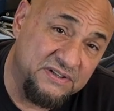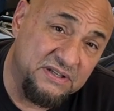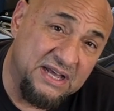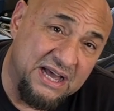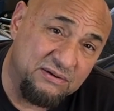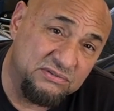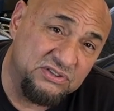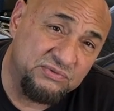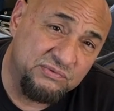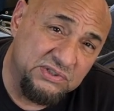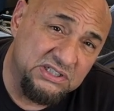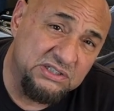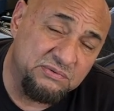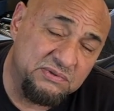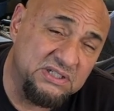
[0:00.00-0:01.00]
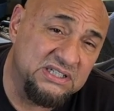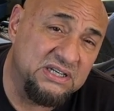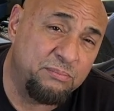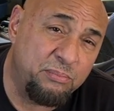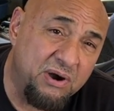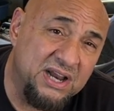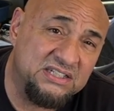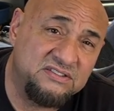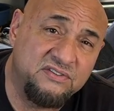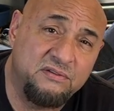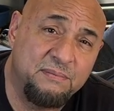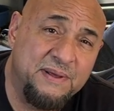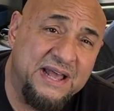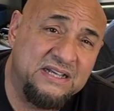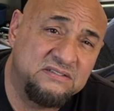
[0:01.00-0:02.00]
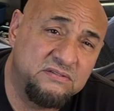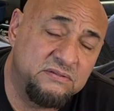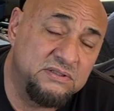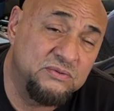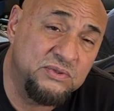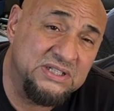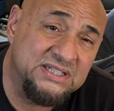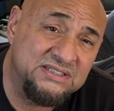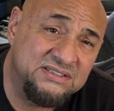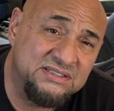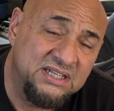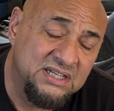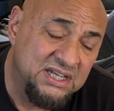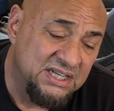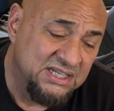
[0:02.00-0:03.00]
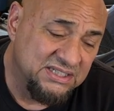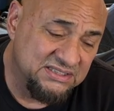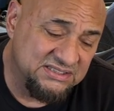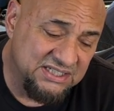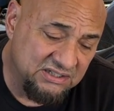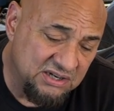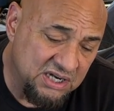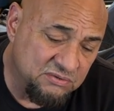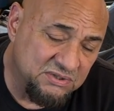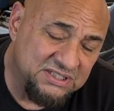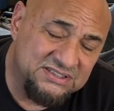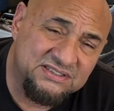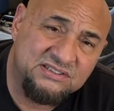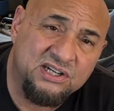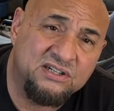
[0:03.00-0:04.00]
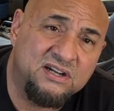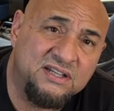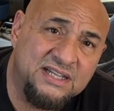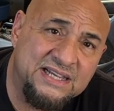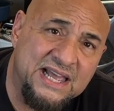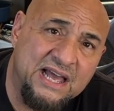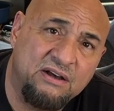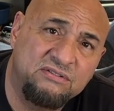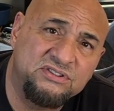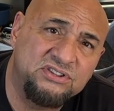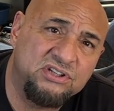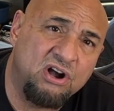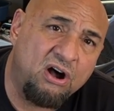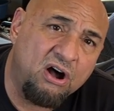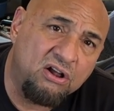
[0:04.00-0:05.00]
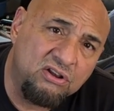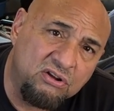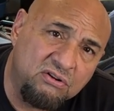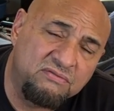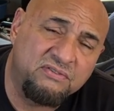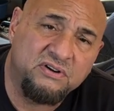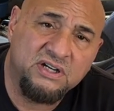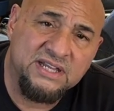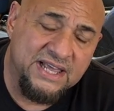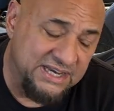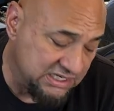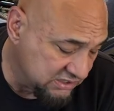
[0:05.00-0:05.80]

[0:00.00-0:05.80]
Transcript: I was really, really depressed for the past 3 weeks because here I was stuck on the couch all over again.